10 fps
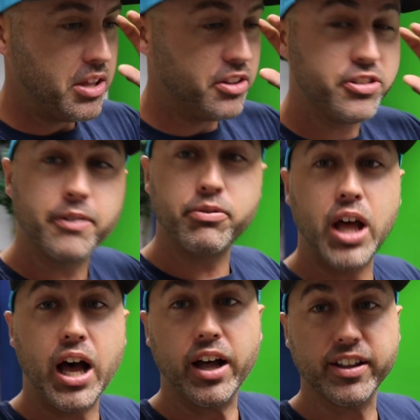This is a
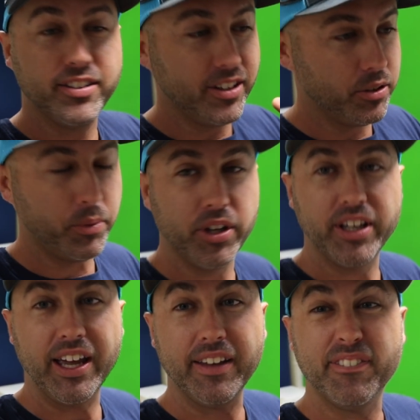vlog. This isn't
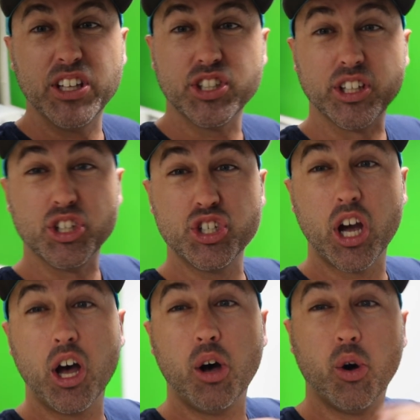really a fishing
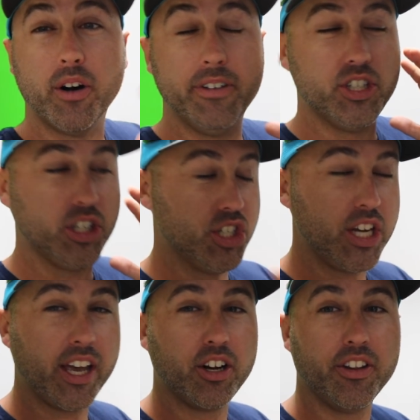show or a fishing
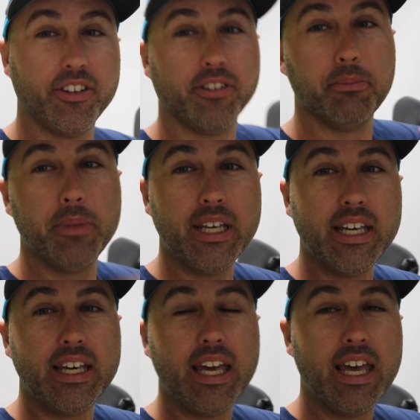channel. This is
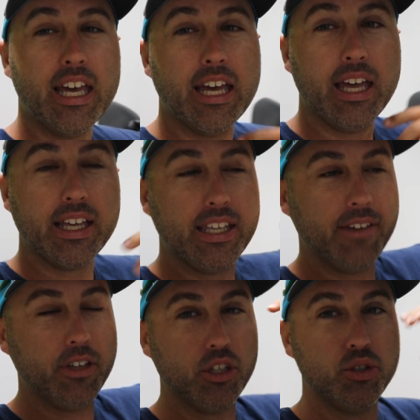me
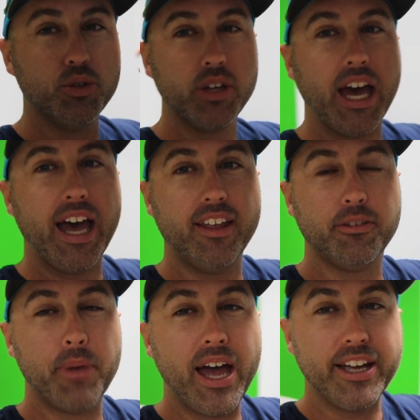giving you
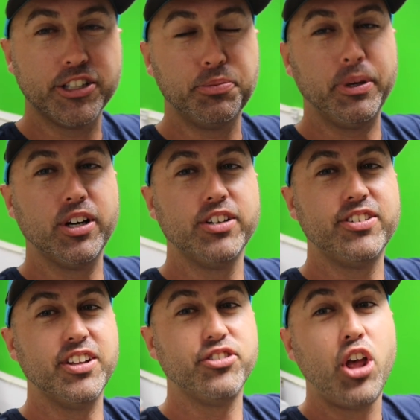guys my
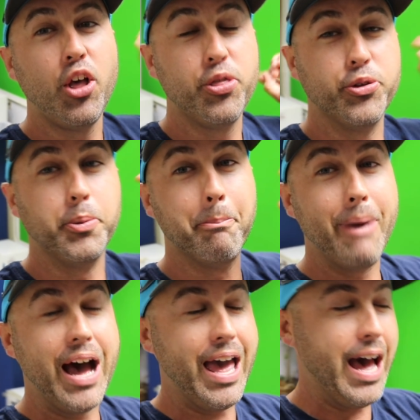experiences through
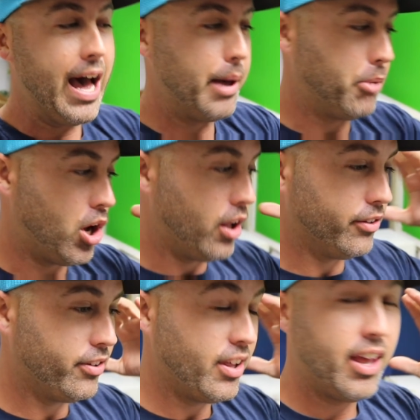my
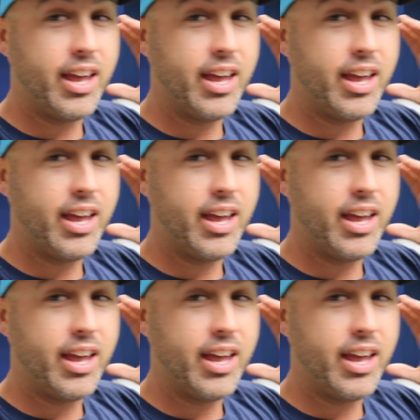eyeballs.